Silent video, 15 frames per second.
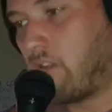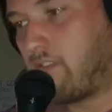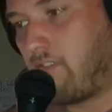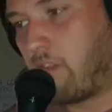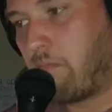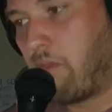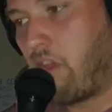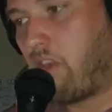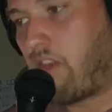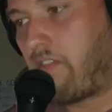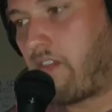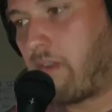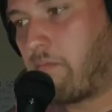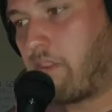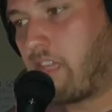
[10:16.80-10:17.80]
calls for the murder
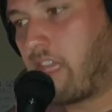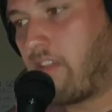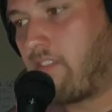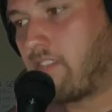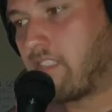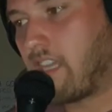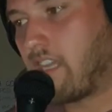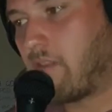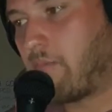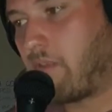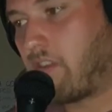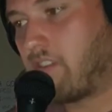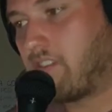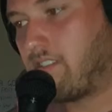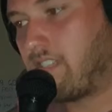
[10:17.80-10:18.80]
of unbelievers and
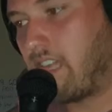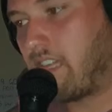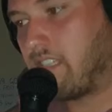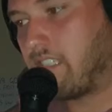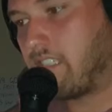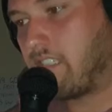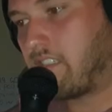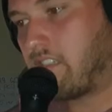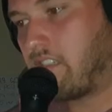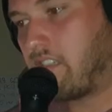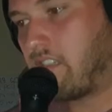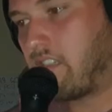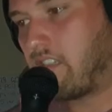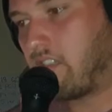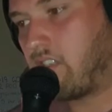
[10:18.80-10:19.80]
apostates.
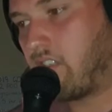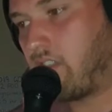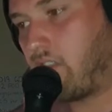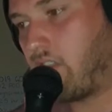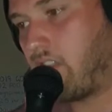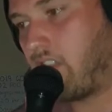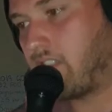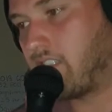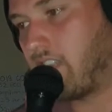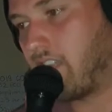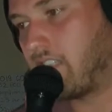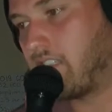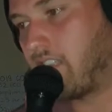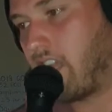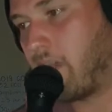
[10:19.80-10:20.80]
The truth is
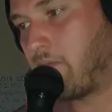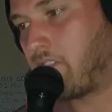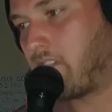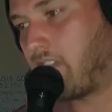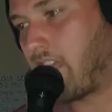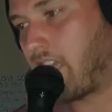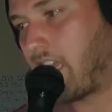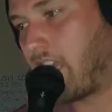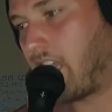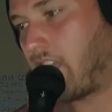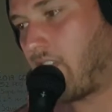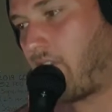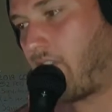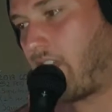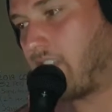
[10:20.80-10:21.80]
that Islam is not like any
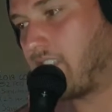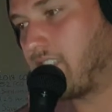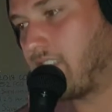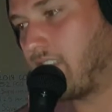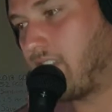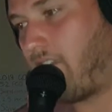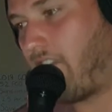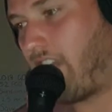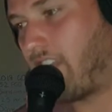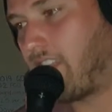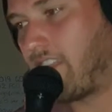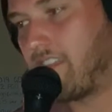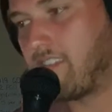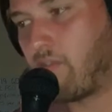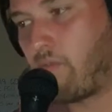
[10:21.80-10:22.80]
other faith.
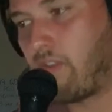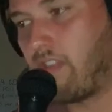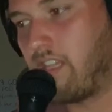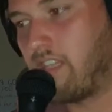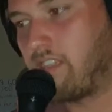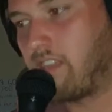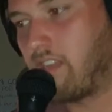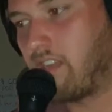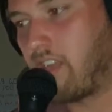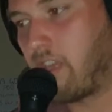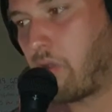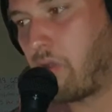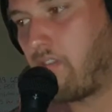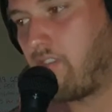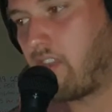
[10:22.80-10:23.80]
It is a religion
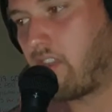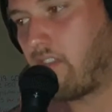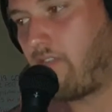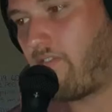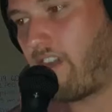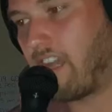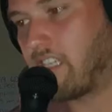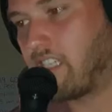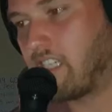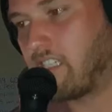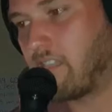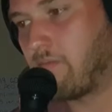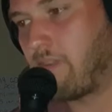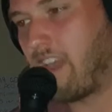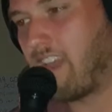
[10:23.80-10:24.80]
equivalent of
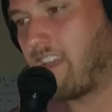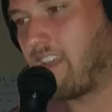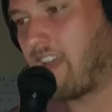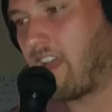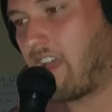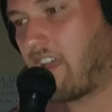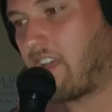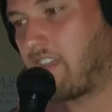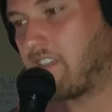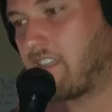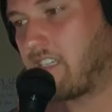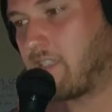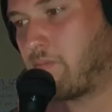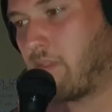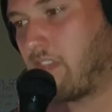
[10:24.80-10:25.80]
fascism, and
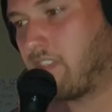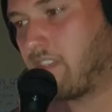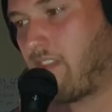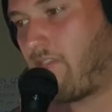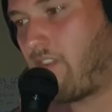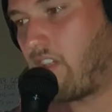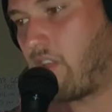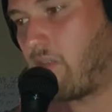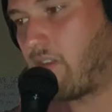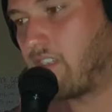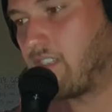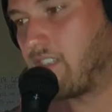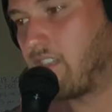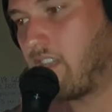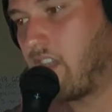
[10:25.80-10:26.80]
just because the
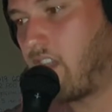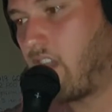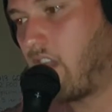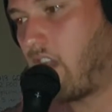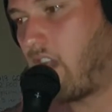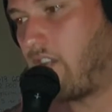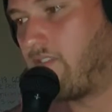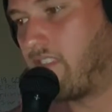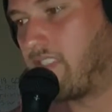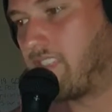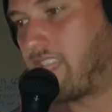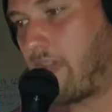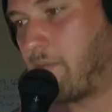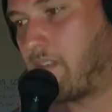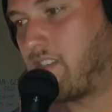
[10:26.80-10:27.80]
followers of this
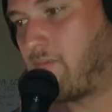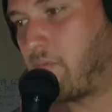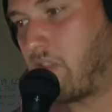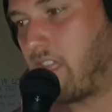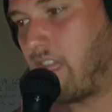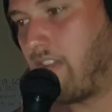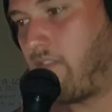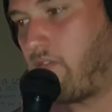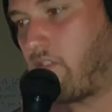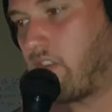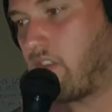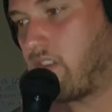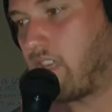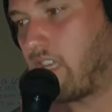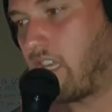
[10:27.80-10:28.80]
savage belief were
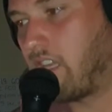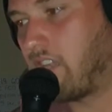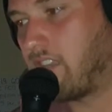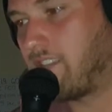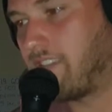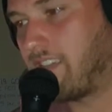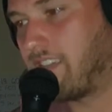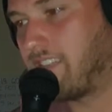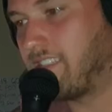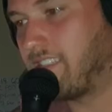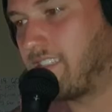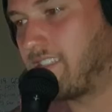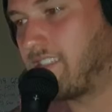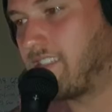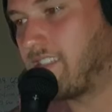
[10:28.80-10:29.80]
not the killers in
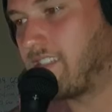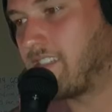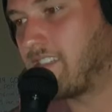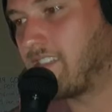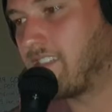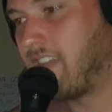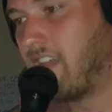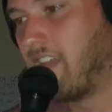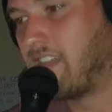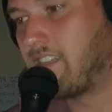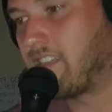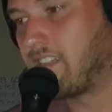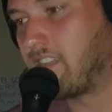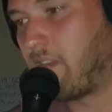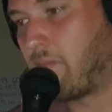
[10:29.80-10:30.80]
this instance
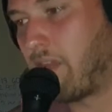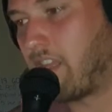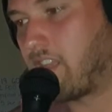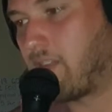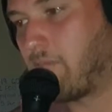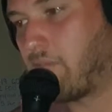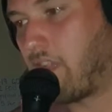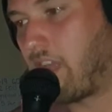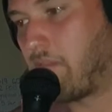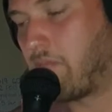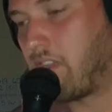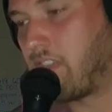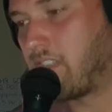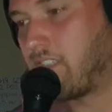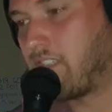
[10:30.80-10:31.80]
does not make them
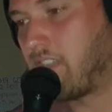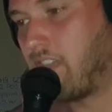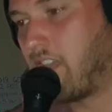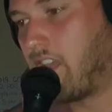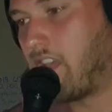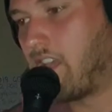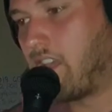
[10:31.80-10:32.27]
blameless.